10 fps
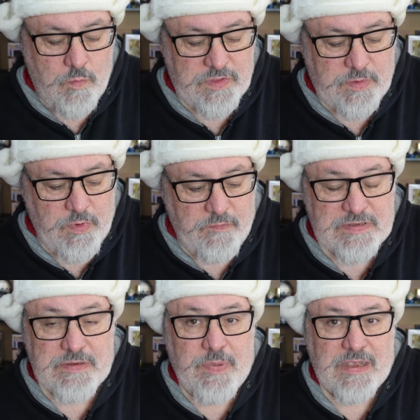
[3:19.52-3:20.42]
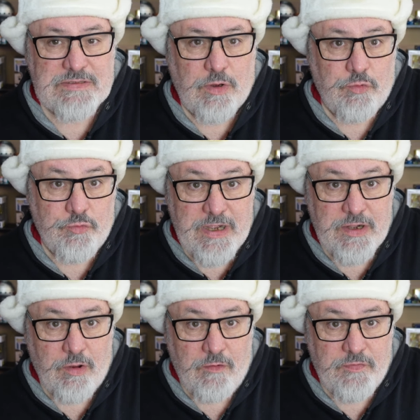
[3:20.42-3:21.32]
what the movie's about. So I'll read
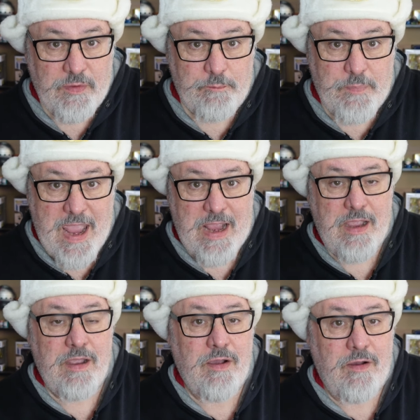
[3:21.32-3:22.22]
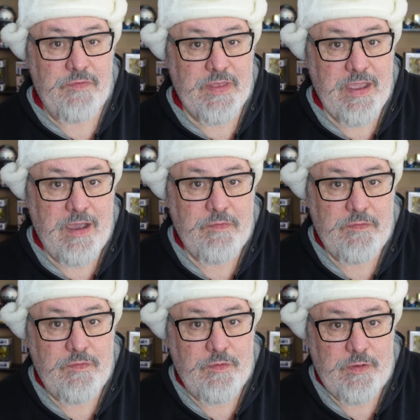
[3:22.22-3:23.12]
it off the back of the cover
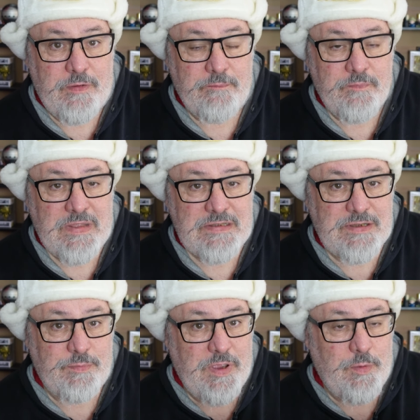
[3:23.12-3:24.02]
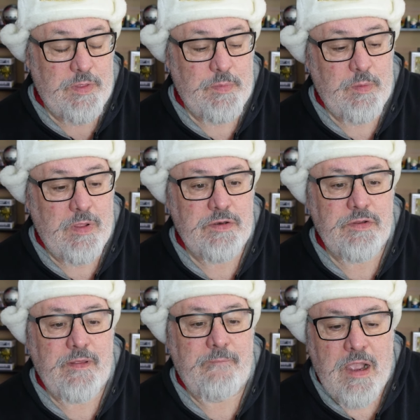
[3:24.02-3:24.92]
for you. So bear with me while I
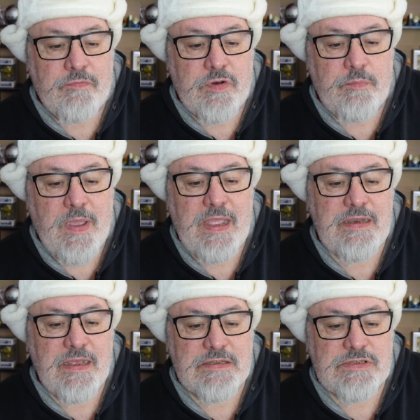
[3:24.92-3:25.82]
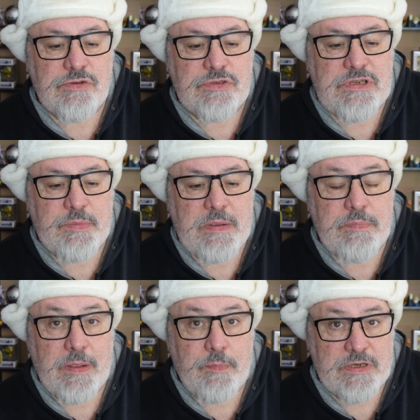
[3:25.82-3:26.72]
do that. After a bad day at school, Jimmy,
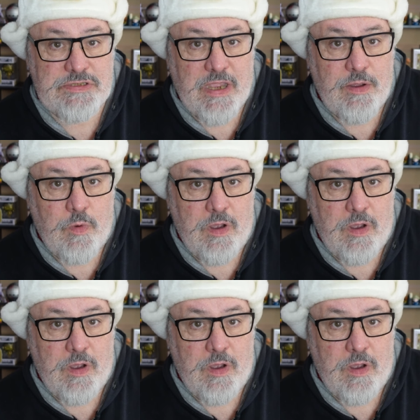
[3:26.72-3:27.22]
played by Jack